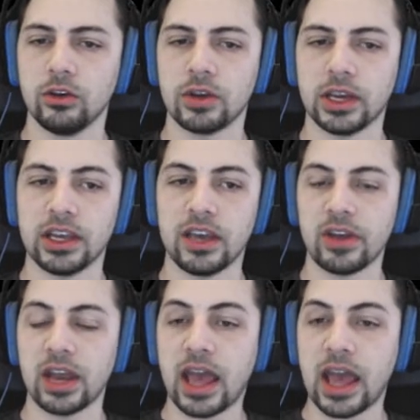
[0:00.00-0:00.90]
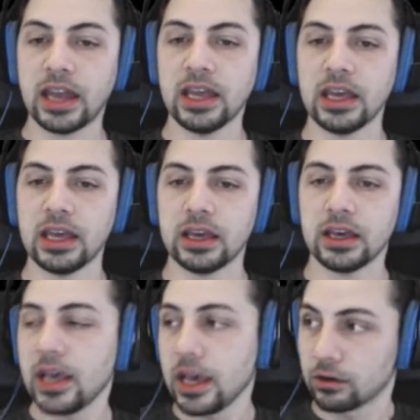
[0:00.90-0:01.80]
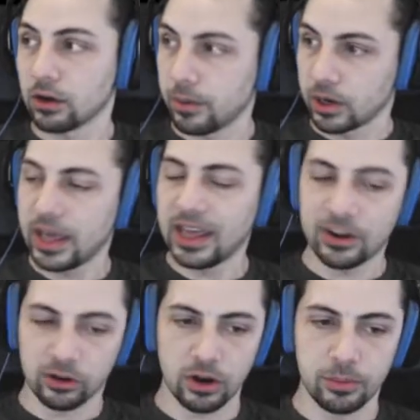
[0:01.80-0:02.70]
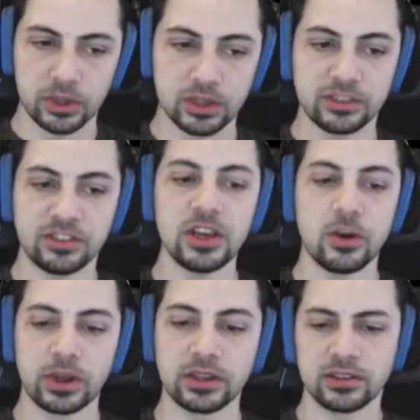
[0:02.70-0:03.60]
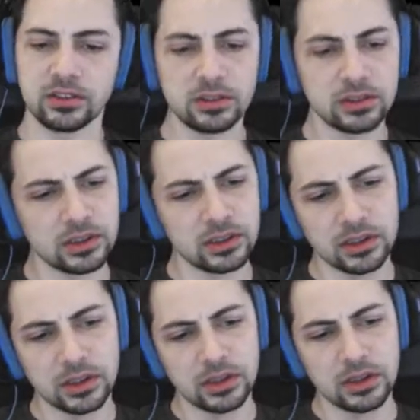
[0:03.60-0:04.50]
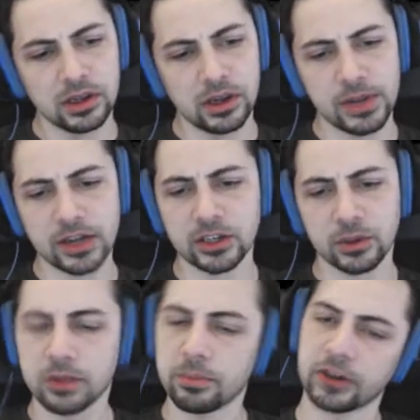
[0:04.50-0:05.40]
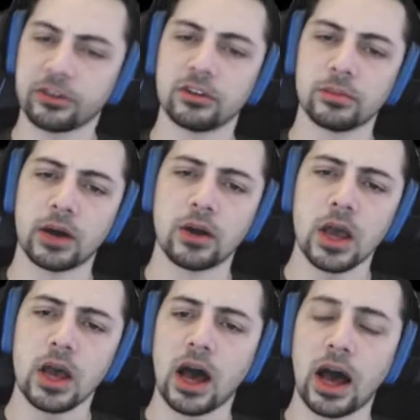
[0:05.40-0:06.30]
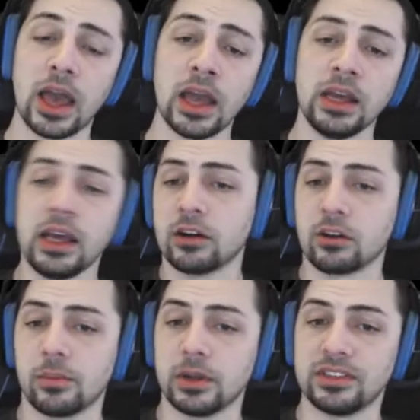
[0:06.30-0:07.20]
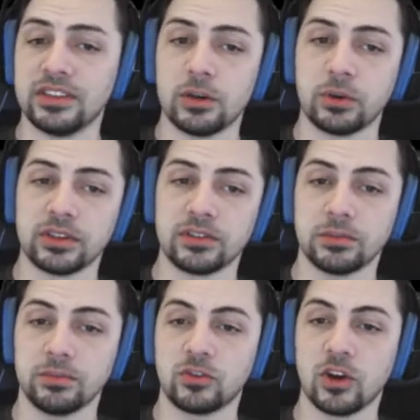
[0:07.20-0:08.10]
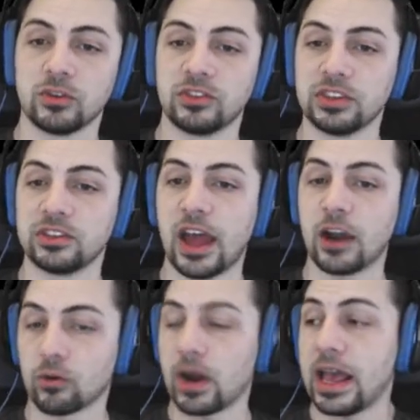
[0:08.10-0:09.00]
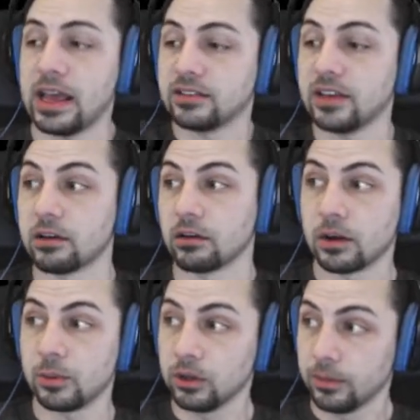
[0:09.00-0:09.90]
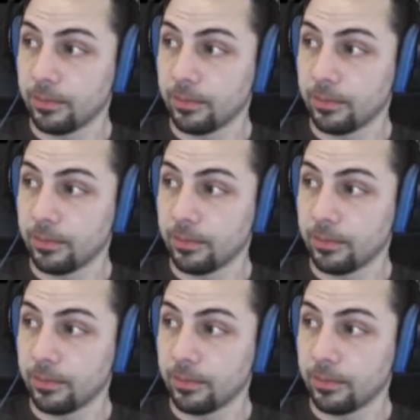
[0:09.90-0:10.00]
can give it any iterable sequence. I'm not sure what the picture is about. Any iterable sequence. So since an array is iterable,